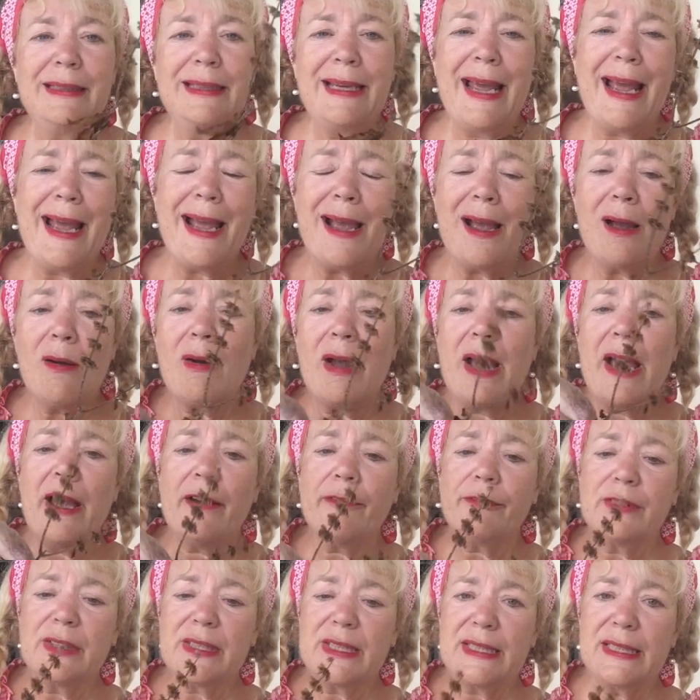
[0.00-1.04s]
now I
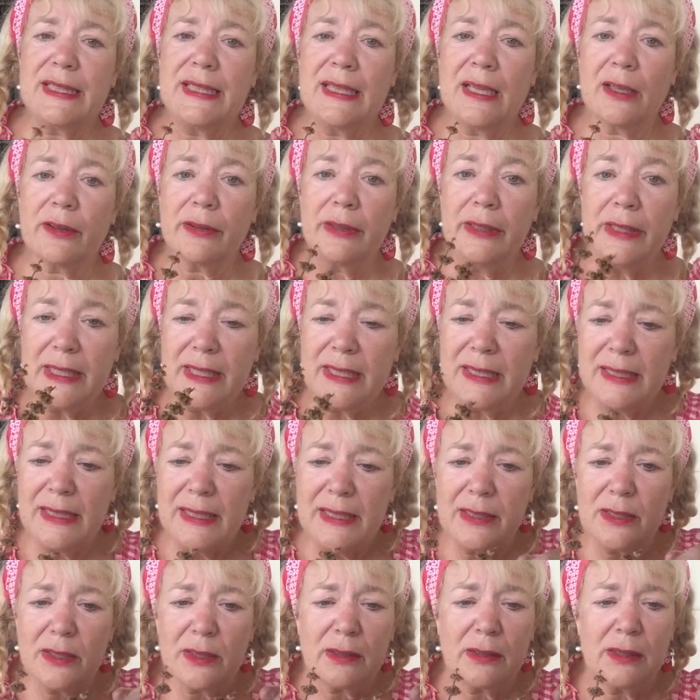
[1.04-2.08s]
have to see, are these
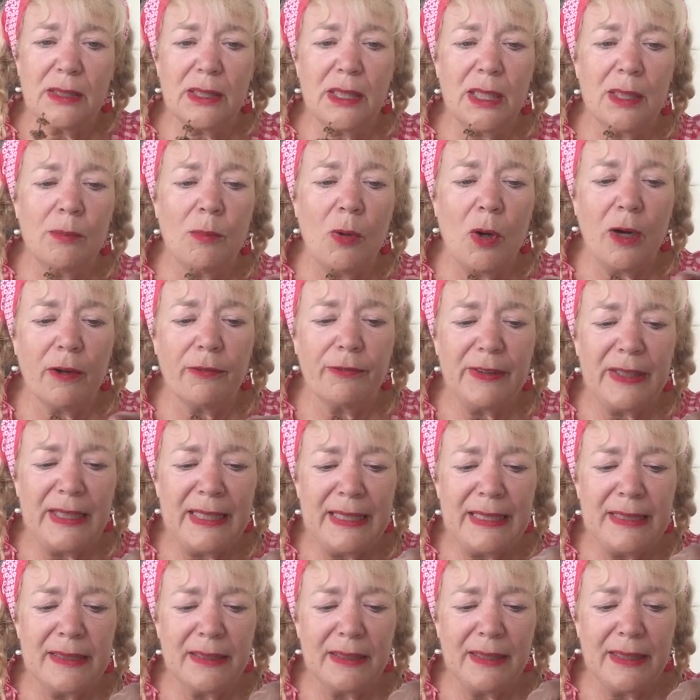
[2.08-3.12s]
seeds going to come off
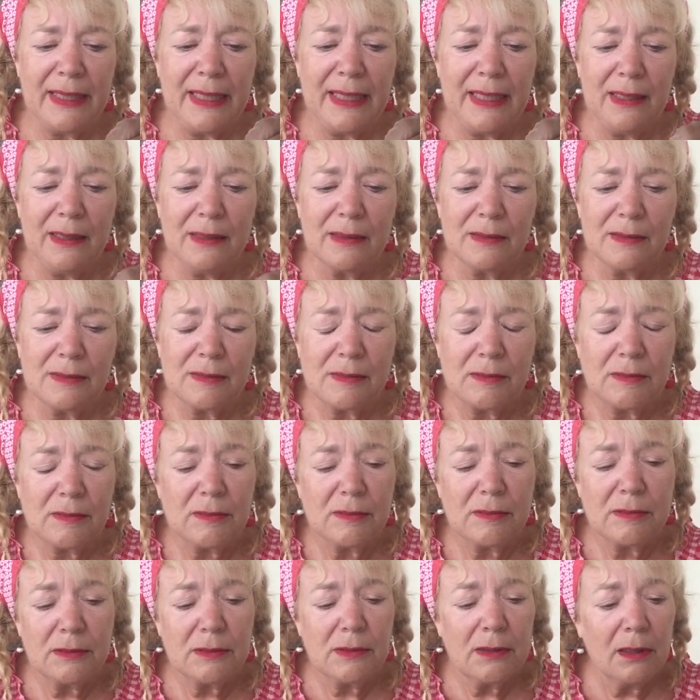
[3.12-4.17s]
easily?
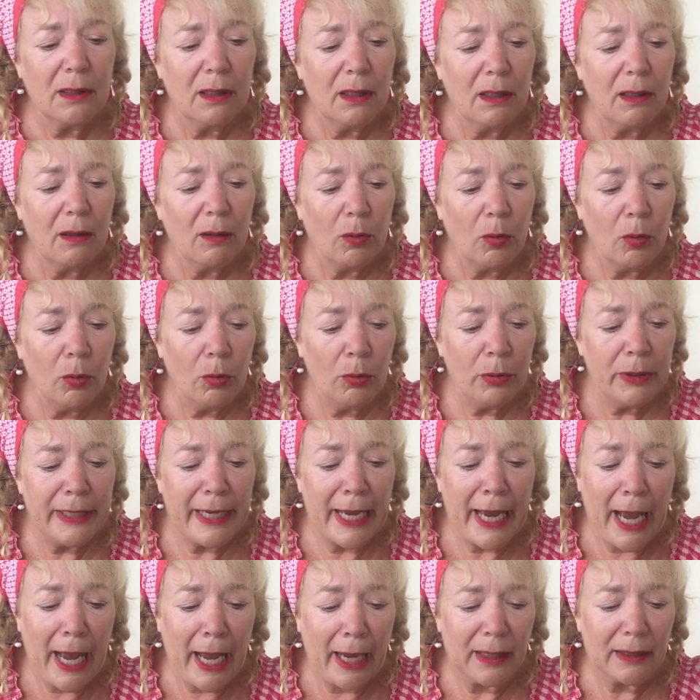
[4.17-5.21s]
Oh
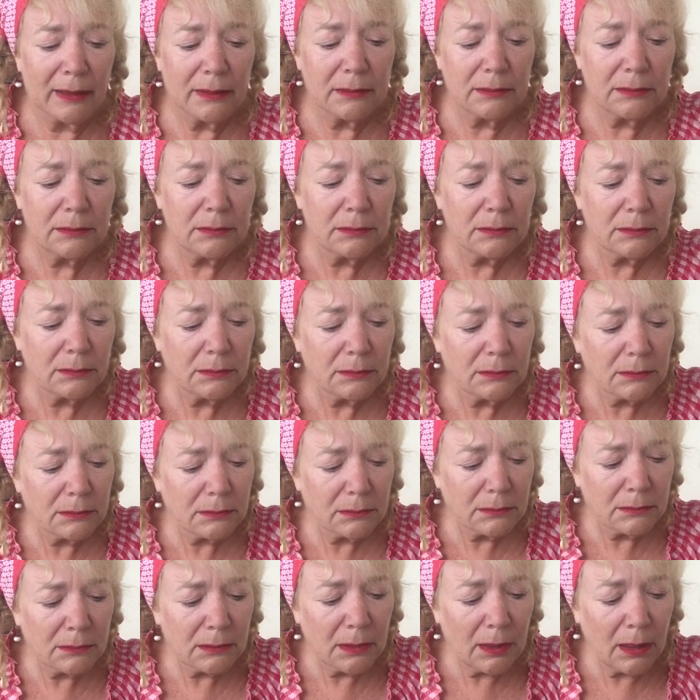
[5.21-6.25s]
yeah.
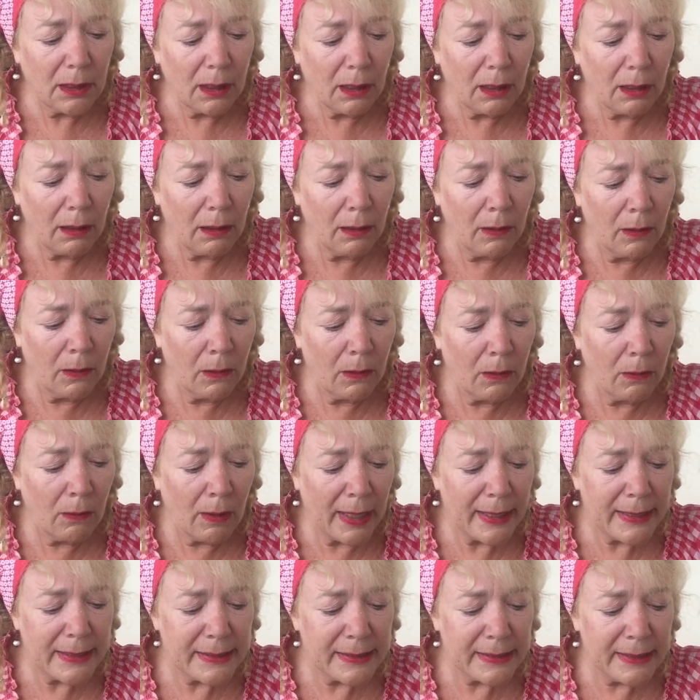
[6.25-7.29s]
Oh,
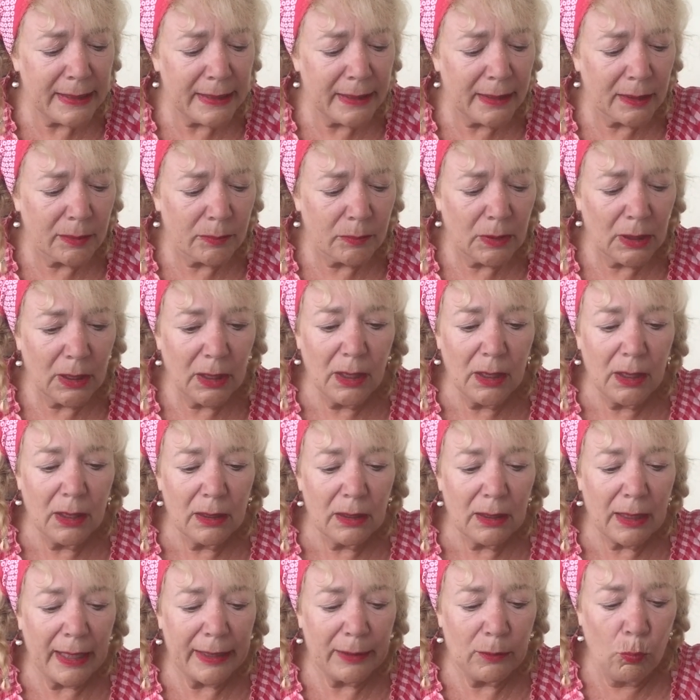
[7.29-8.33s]
I see them.
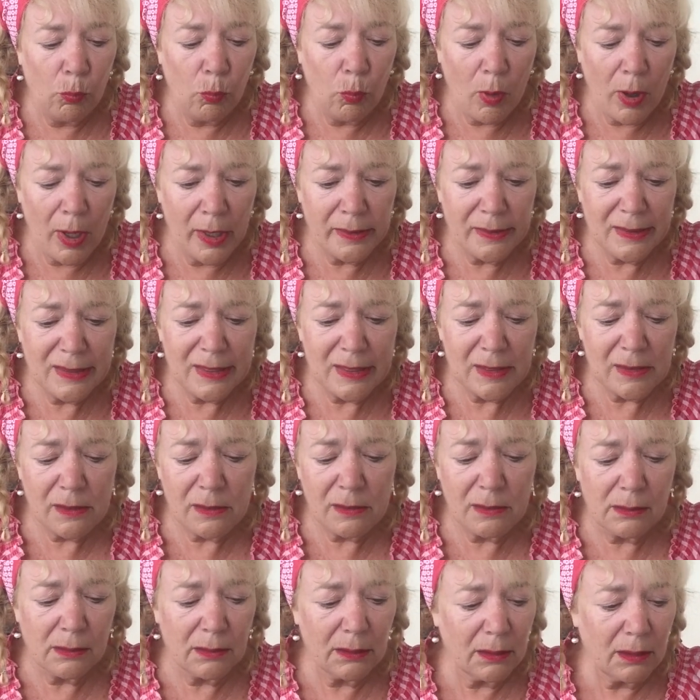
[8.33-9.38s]
Like one
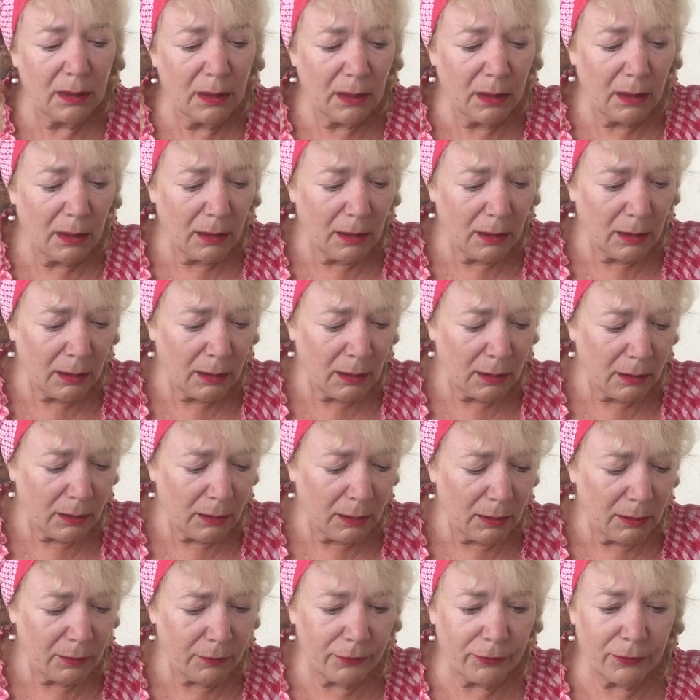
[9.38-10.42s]
little
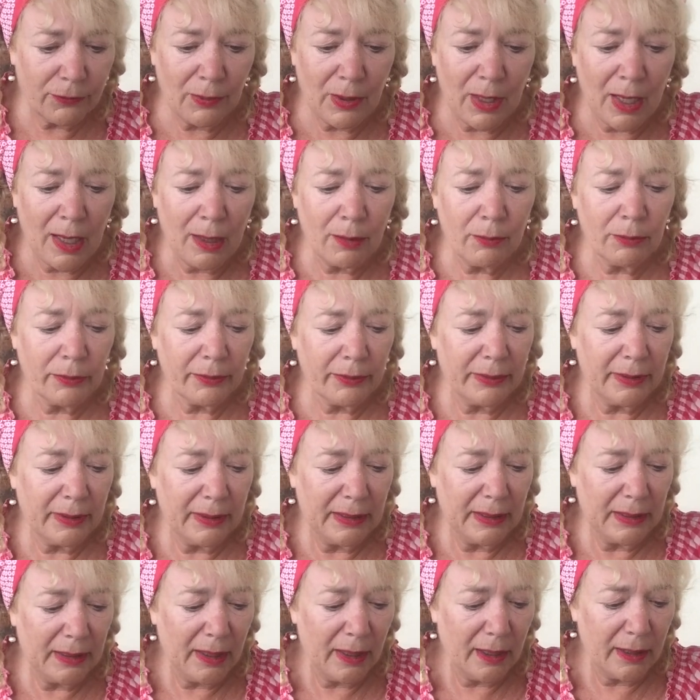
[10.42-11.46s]
flowery
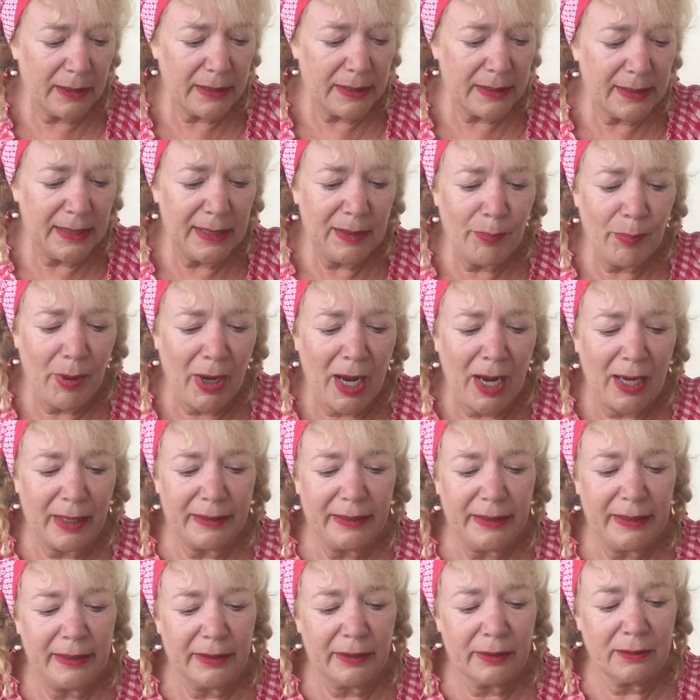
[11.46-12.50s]
seed
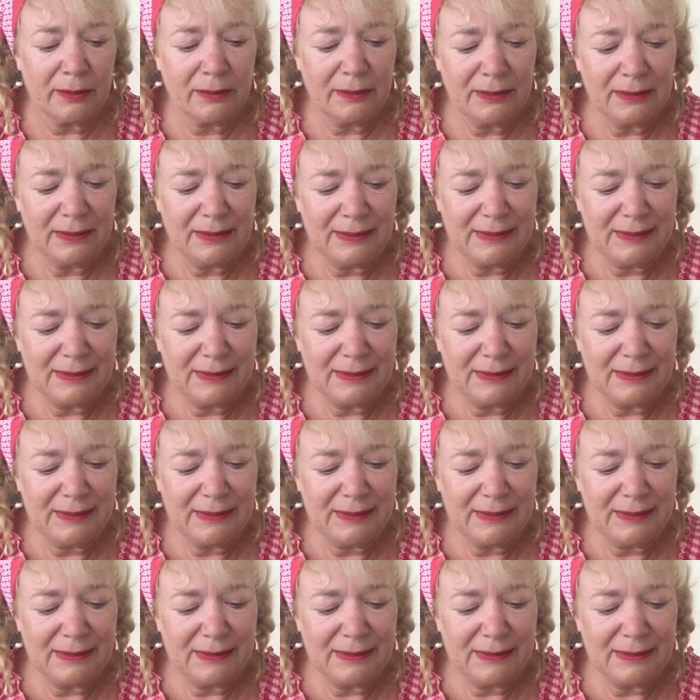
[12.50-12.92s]
pod here